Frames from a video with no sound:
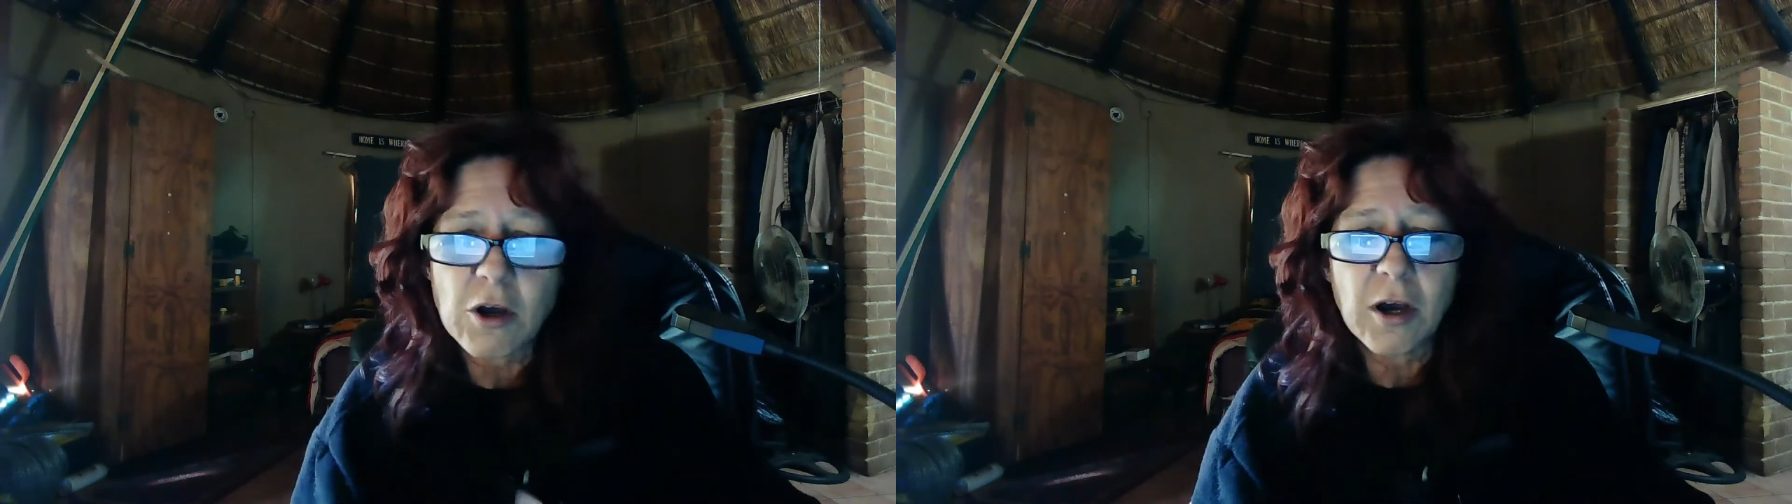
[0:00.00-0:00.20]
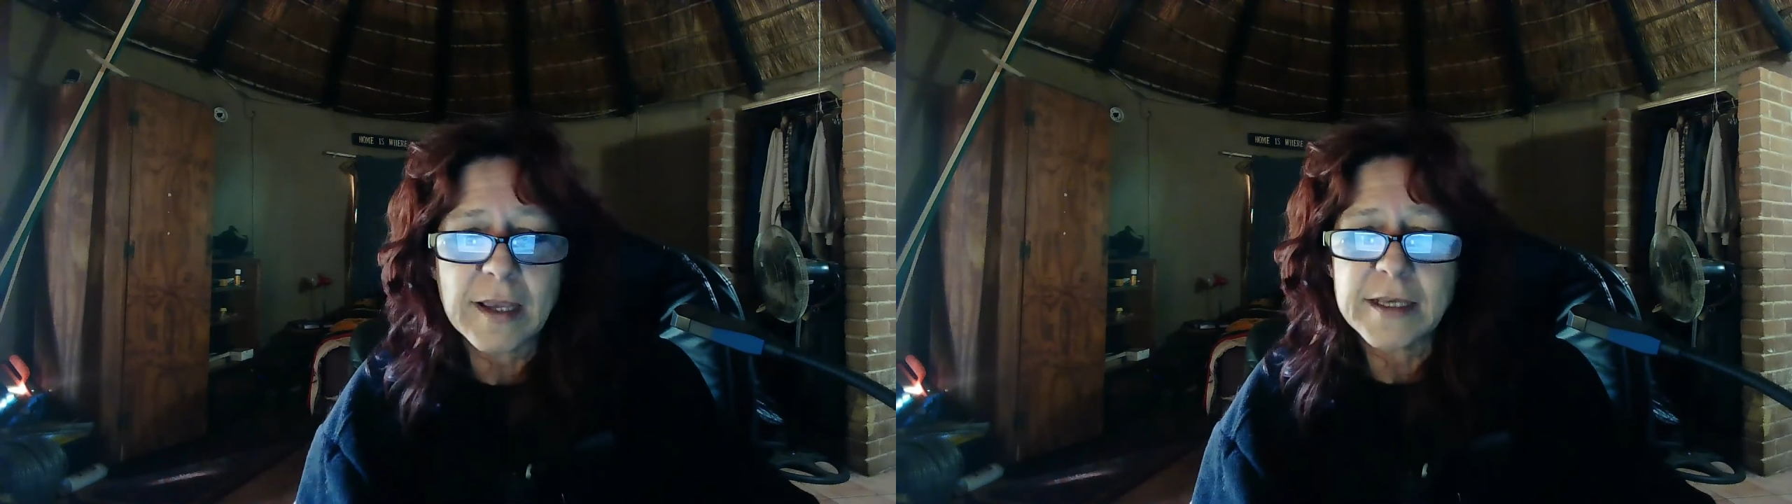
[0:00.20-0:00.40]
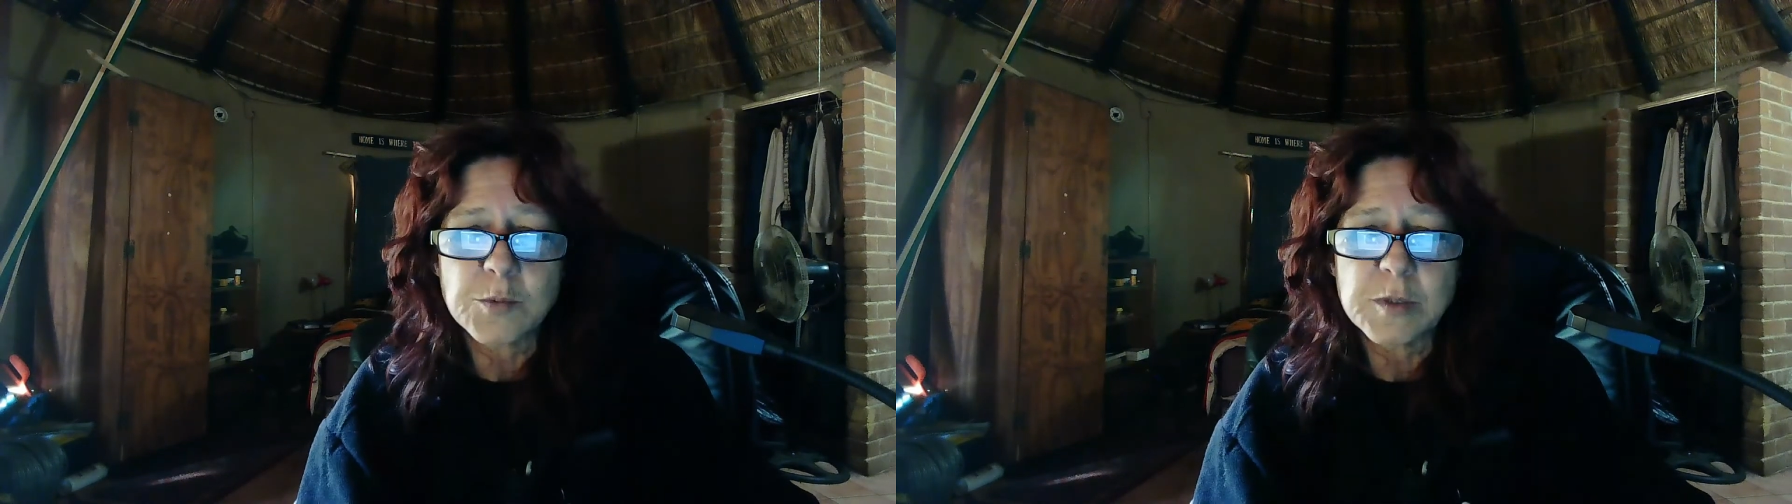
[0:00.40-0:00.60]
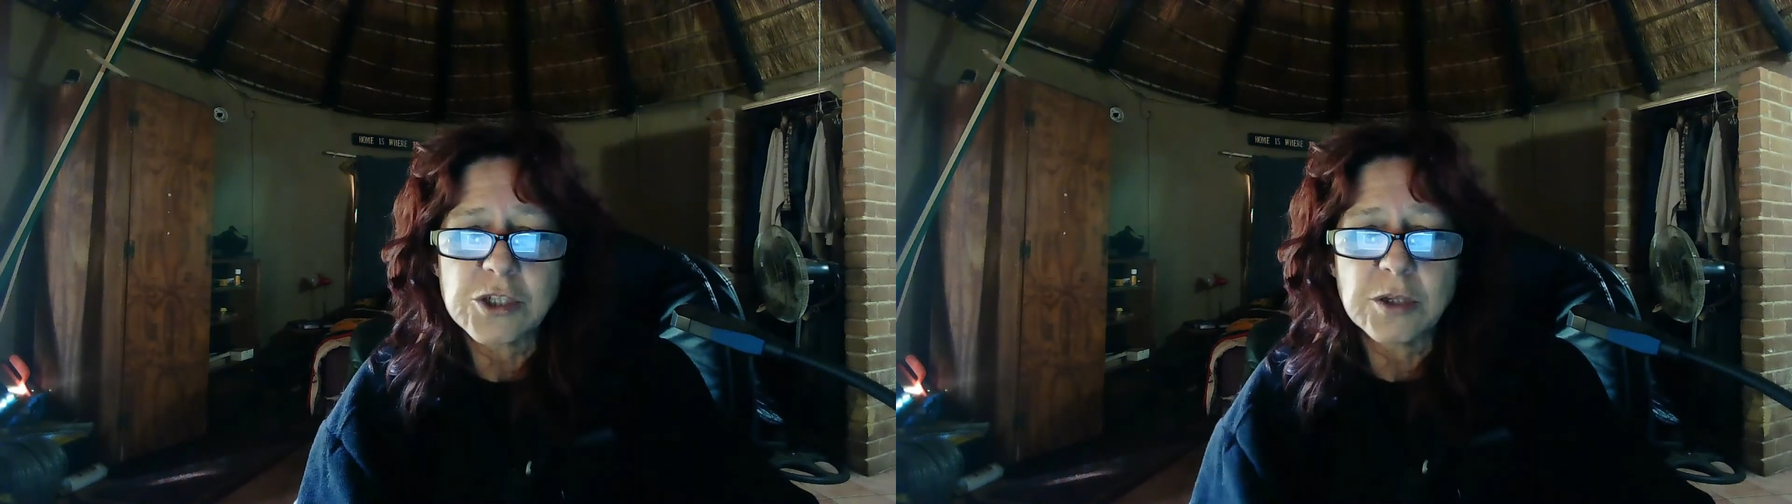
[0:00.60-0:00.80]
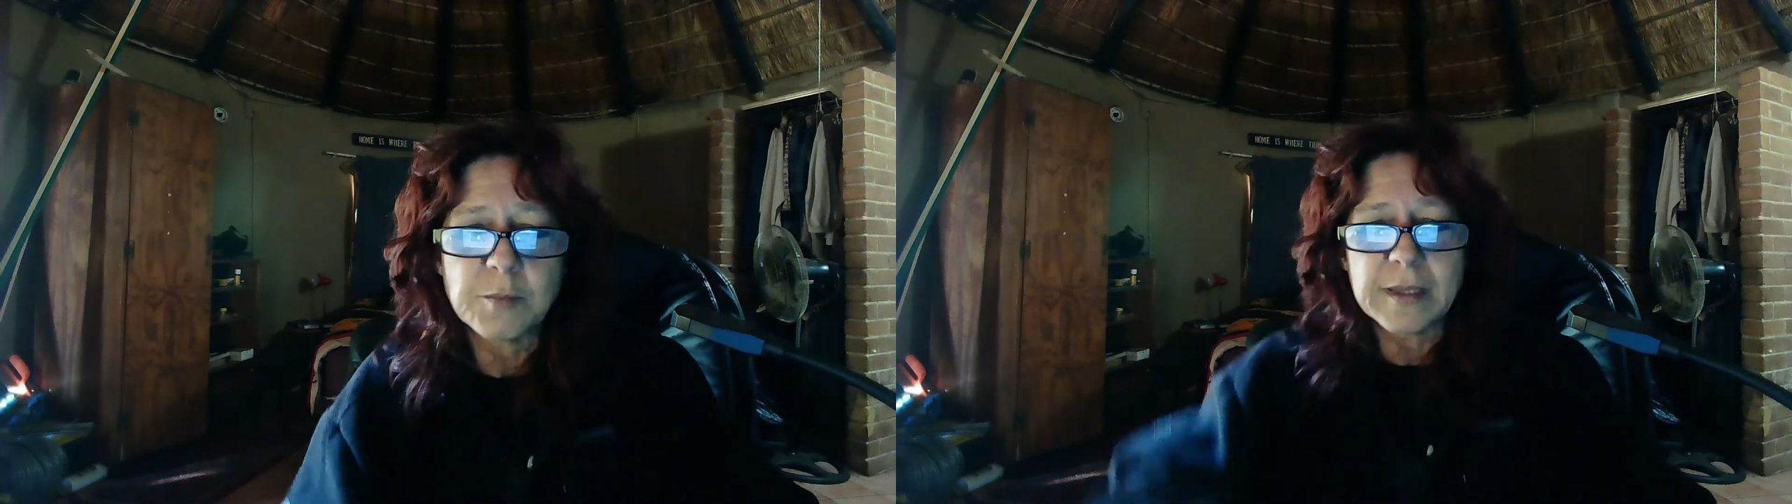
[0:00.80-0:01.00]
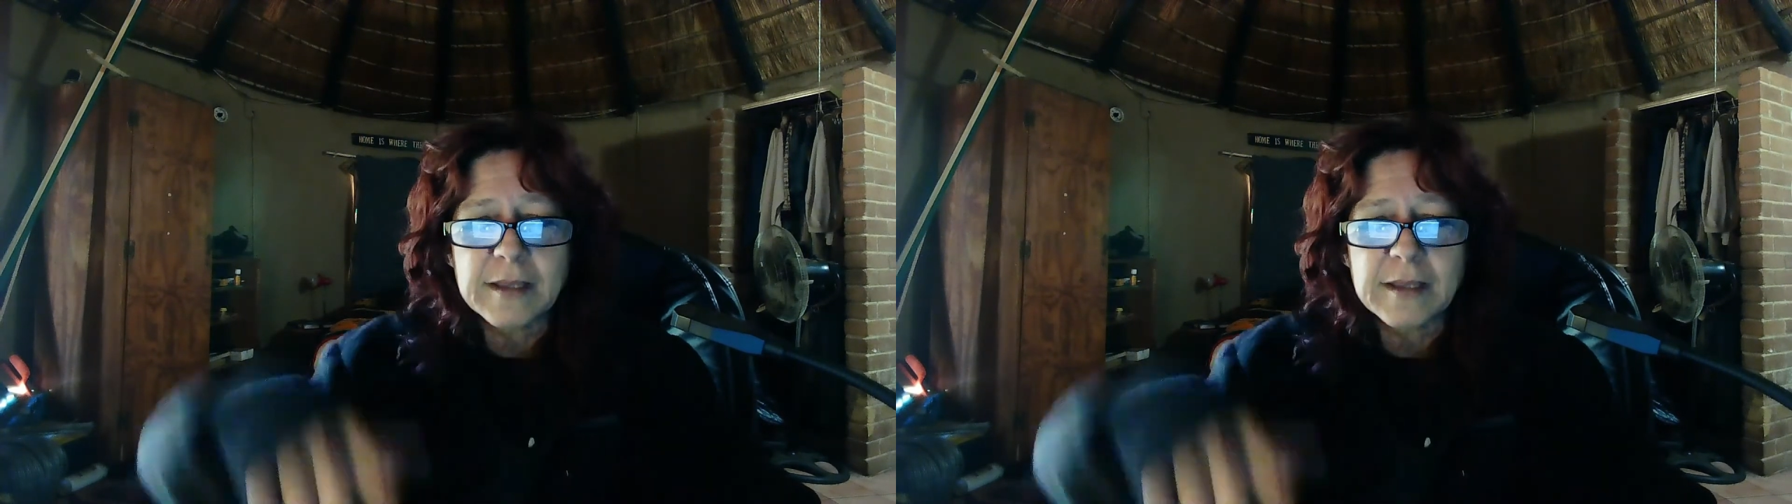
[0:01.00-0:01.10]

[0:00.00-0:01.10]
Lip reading: are as we should be.